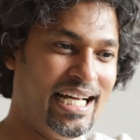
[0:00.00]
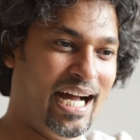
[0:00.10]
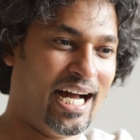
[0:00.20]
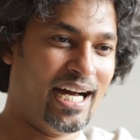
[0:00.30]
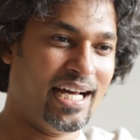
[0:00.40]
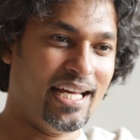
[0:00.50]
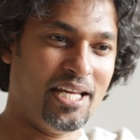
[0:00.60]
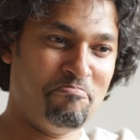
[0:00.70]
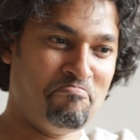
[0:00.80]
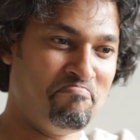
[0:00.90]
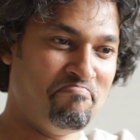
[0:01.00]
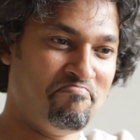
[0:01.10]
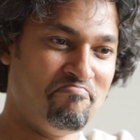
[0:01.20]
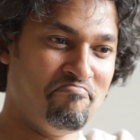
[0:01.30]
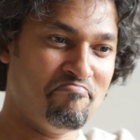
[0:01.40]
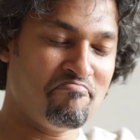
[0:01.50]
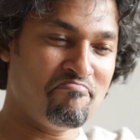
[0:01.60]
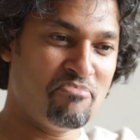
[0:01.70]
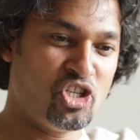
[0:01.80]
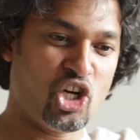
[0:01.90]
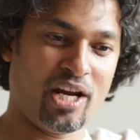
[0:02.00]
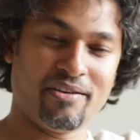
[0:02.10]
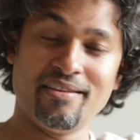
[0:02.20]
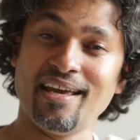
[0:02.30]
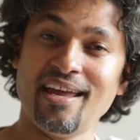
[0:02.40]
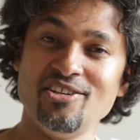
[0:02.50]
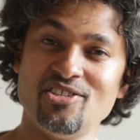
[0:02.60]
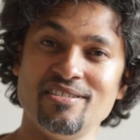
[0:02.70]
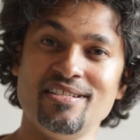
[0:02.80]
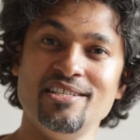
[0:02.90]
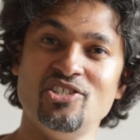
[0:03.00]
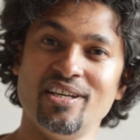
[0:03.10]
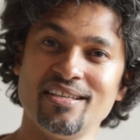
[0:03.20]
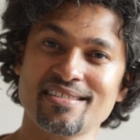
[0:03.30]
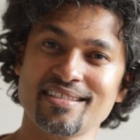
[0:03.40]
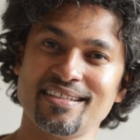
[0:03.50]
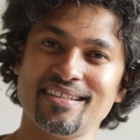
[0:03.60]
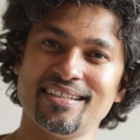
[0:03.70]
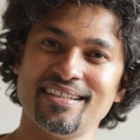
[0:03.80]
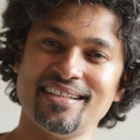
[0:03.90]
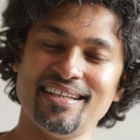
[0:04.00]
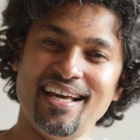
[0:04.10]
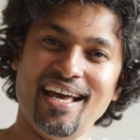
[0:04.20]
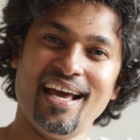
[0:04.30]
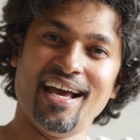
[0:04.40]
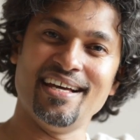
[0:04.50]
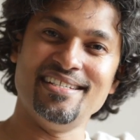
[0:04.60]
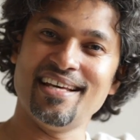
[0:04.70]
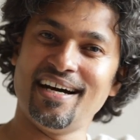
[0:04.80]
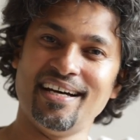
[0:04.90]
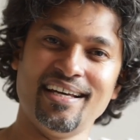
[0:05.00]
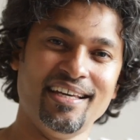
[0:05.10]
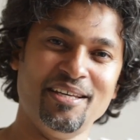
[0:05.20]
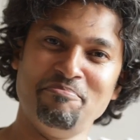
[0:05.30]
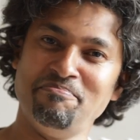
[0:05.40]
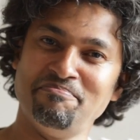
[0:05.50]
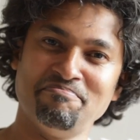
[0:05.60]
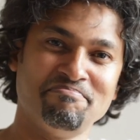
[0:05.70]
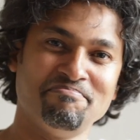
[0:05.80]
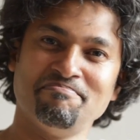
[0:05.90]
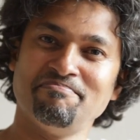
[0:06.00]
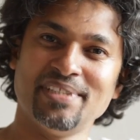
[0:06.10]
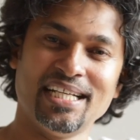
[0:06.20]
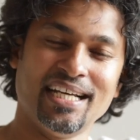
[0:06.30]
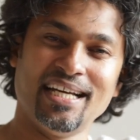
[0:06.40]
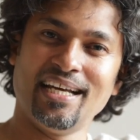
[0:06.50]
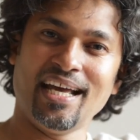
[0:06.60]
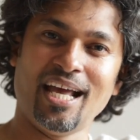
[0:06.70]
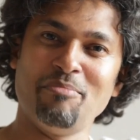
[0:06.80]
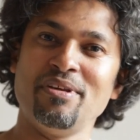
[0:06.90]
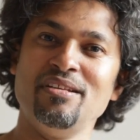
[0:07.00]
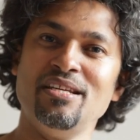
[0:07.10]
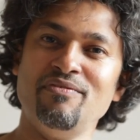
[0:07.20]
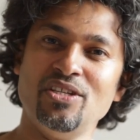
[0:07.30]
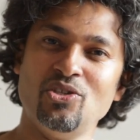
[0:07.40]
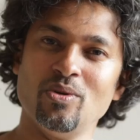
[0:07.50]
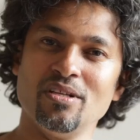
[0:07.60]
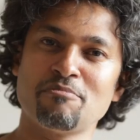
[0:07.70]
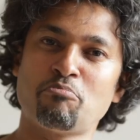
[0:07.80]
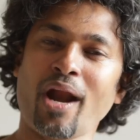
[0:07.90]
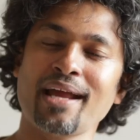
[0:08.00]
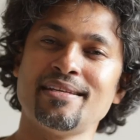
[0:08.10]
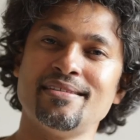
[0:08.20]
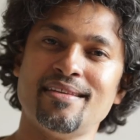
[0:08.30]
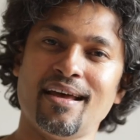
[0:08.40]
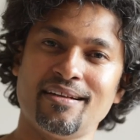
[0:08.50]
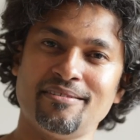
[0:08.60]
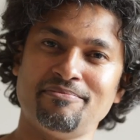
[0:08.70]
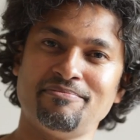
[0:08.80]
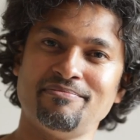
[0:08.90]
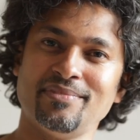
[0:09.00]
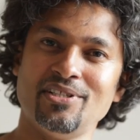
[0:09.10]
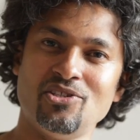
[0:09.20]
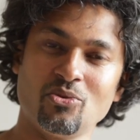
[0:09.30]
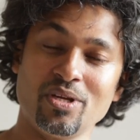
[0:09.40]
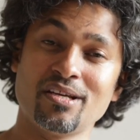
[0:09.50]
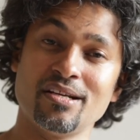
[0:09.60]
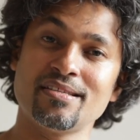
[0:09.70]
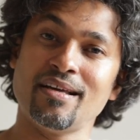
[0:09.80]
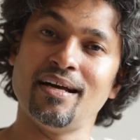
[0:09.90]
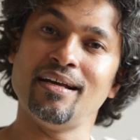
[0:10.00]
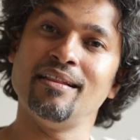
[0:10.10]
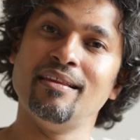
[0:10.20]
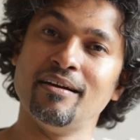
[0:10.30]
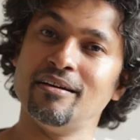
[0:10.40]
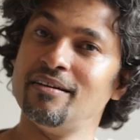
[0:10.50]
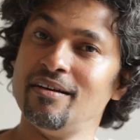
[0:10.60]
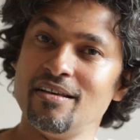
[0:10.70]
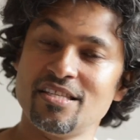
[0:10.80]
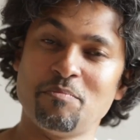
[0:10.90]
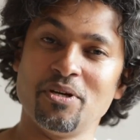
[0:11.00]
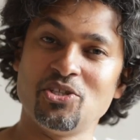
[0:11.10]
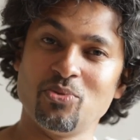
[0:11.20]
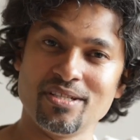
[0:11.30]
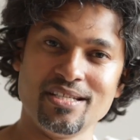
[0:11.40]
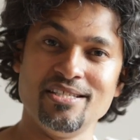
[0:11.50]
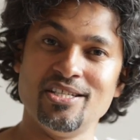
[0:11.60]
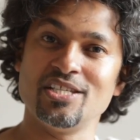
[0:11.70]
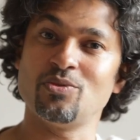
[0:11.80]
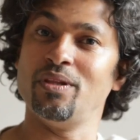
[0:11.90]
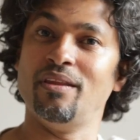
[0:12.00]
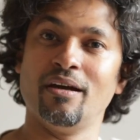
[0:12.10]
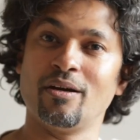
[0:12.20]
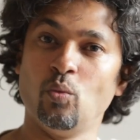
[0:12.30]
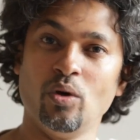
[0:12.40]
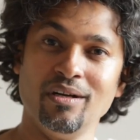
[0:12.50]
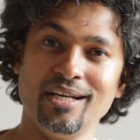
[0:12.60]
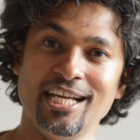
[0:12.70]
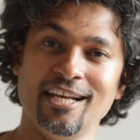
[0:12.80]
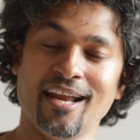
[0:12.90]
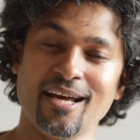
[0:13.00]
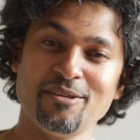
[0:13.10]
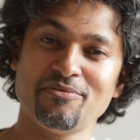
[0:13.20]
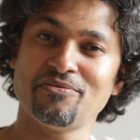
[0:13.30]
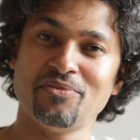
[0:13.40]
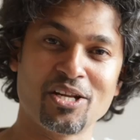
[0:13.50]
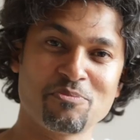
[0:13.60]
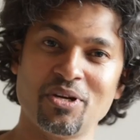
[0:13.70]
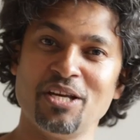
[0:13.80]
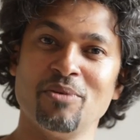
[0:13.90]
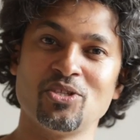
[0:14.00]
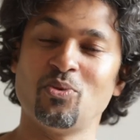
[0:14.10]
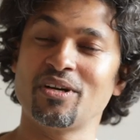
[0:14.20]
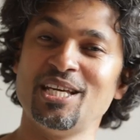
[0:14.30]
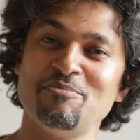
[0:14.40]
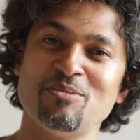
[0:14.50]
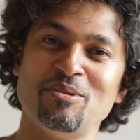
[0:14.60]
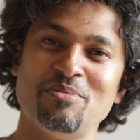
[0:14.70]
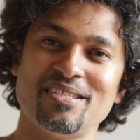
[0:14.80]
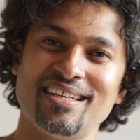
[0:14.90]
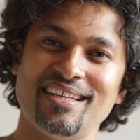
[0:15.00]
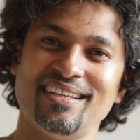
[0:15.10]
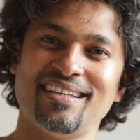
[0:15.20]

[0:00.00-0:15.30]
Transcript: I share the ancient teachings, and I help individuals practice that to reconcile the spiritual teachings with their worldly life. That's pretty much what keeps me busy.